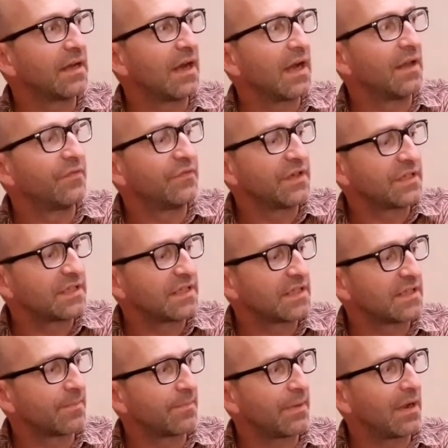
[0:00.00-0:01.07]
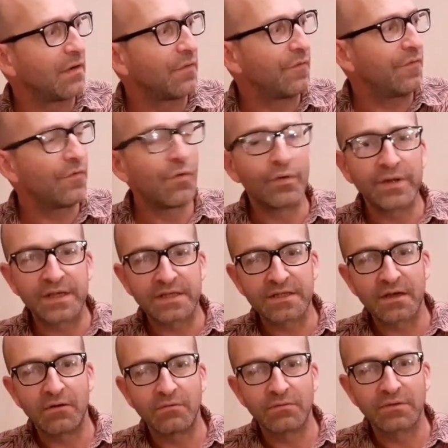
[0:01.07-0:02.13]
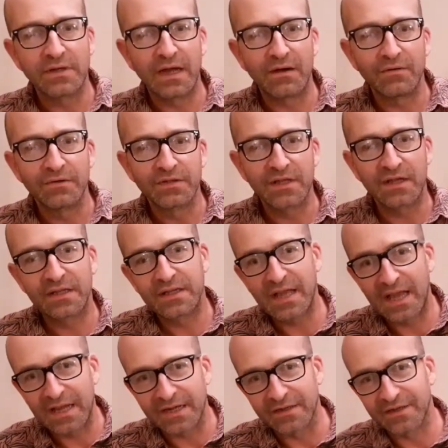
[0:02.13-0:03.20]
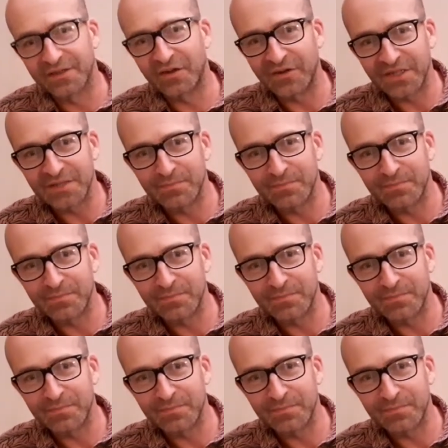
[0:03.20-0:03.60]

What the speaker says: and this is about 4 years old now. So again, a nice